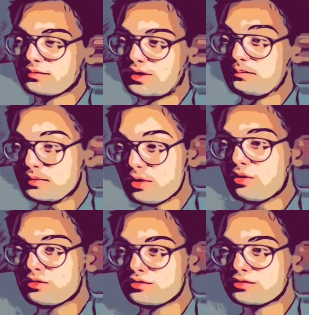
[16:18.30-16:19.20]

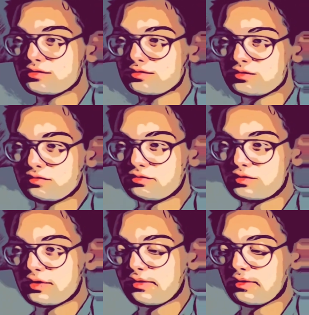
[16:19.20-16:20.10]
belongs
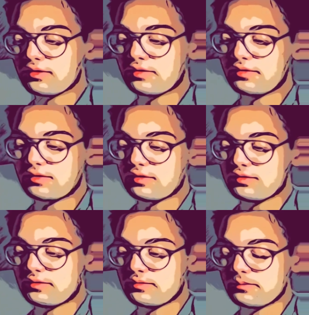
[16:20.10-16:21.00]
to
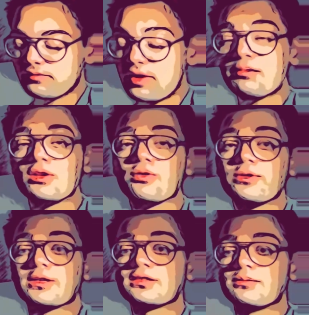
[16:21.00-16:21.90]
family of
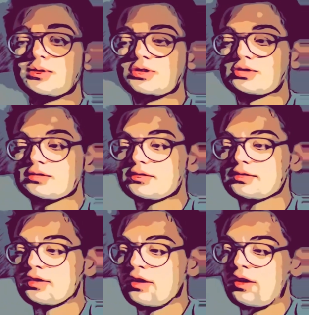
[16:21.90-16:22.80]
academicians.
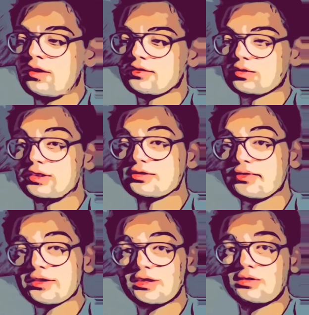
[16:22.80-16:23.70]
So his
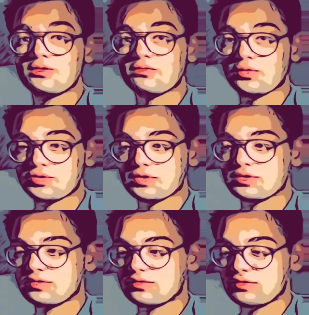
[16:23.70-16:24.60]
father was
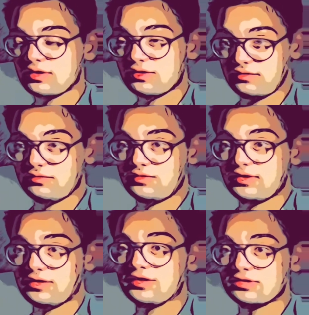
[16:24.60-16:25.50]

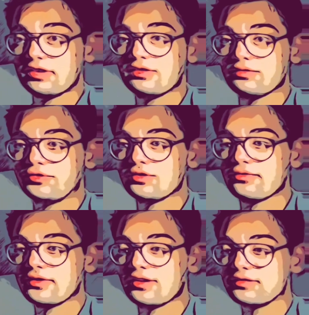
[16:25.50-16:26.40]
studying general theory of
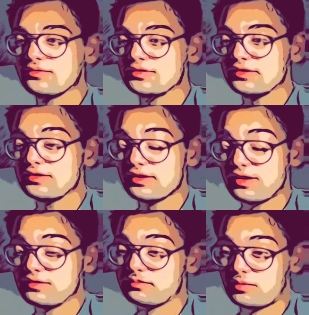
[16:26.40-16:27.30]
relativity,
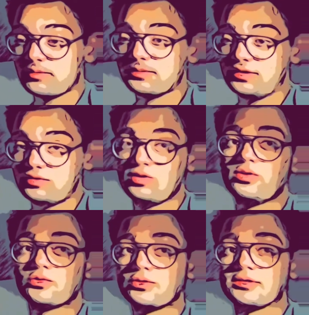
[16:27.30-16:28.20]
and probably he
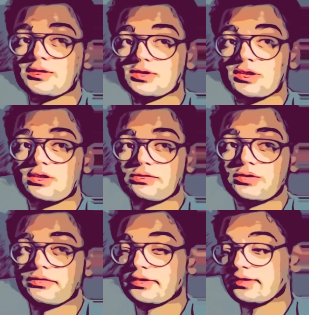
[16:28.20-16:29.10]
taught Witten general theory
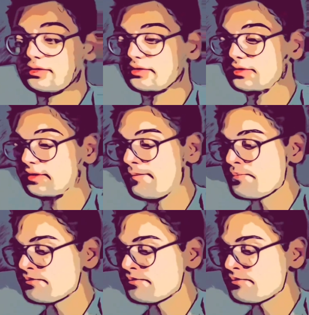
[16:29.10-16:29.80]
of relativity.